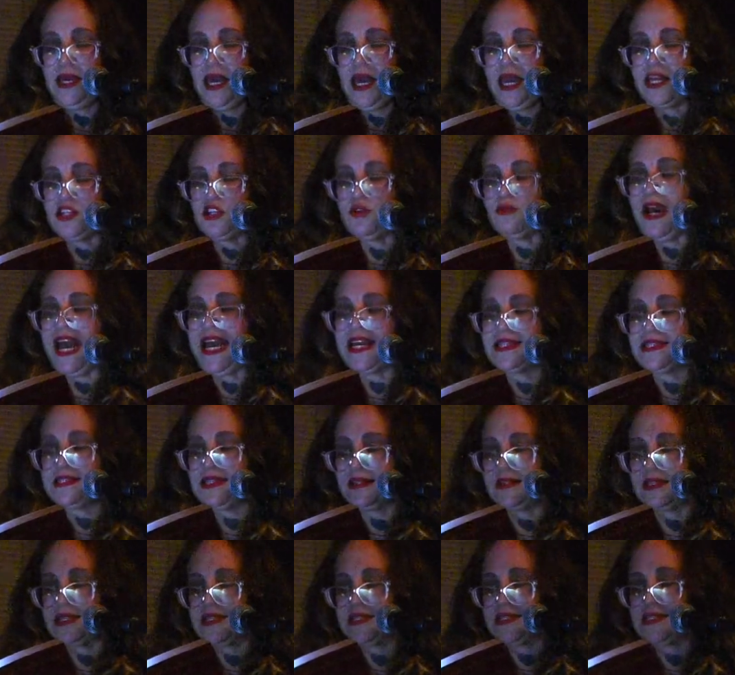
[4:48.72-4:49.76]
and you
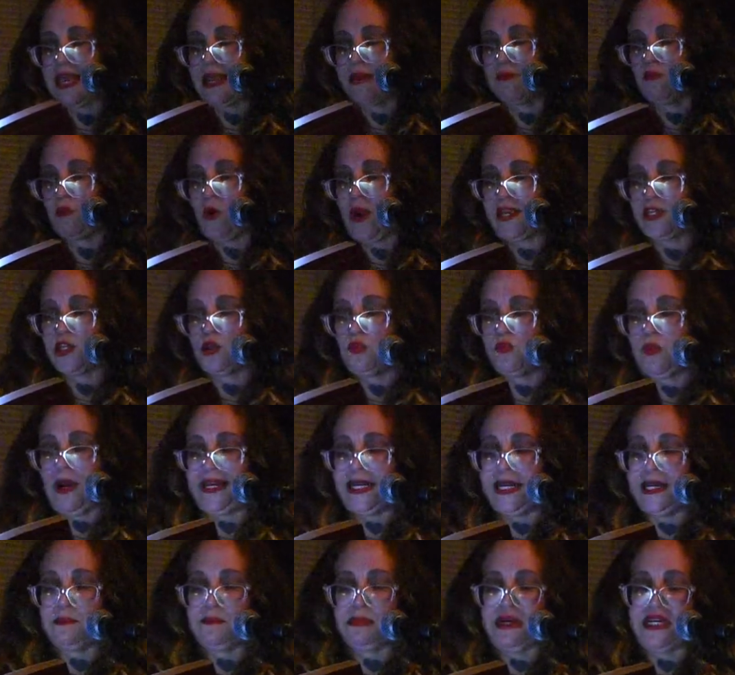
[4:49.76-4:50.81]
exit the same way you went
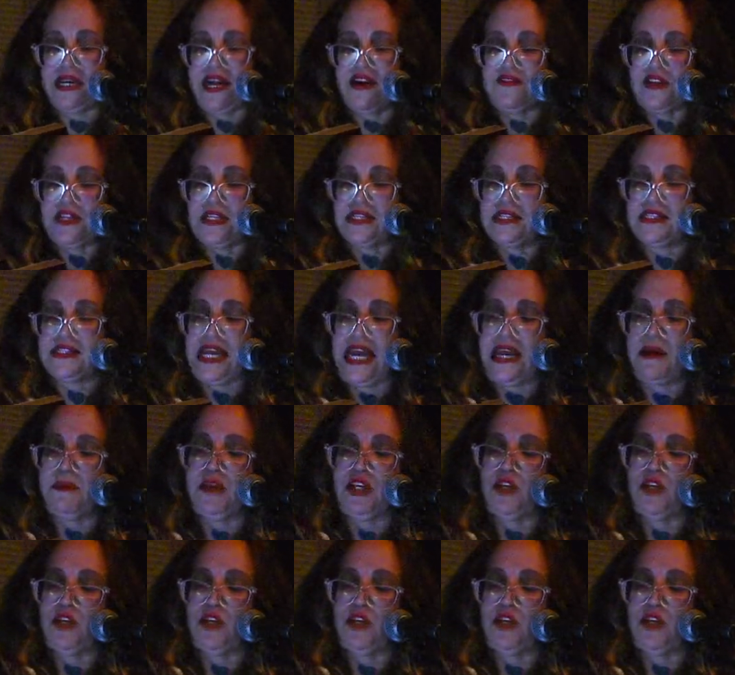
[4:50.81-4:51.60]
in, but never the same,